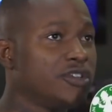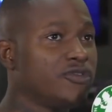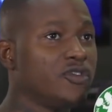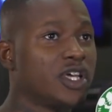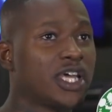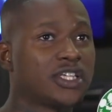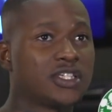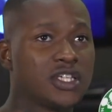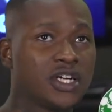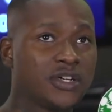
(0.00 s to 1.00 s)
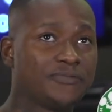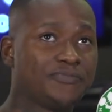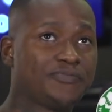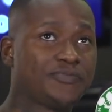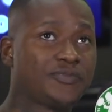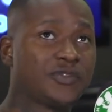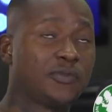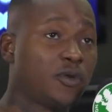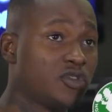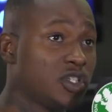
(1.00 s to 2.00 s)
If you look at
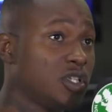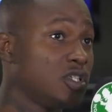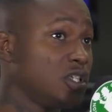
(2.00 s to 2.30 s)
supposedly